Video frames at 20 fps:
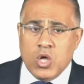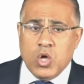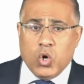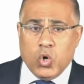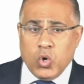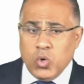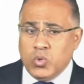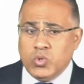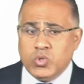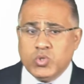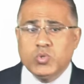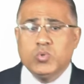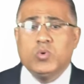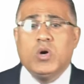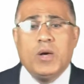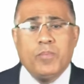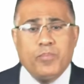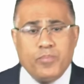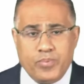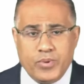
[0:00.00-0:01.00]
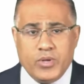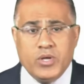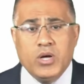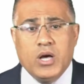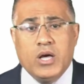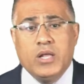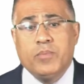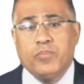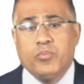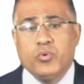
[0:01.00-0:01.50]
Also,
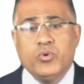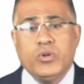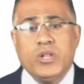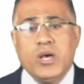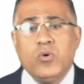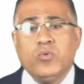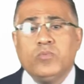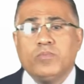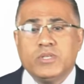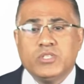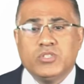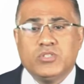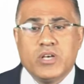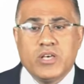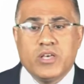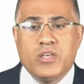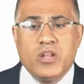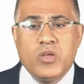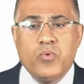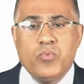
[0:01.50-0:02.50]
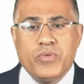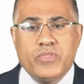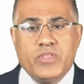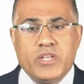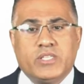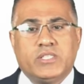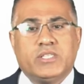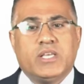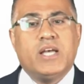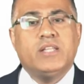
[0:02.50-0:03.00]
a pronoun must agree with
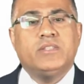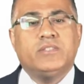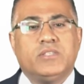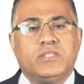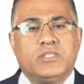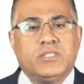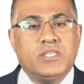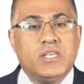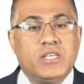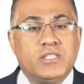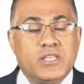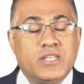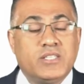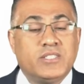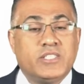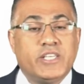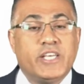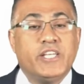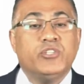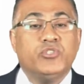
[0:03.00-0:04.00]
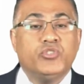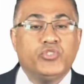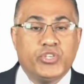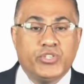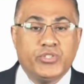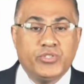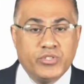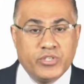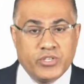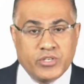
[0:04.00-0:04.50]
its antecedent in
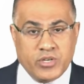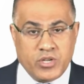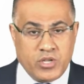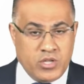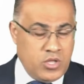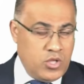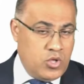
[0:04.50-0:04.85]
gender,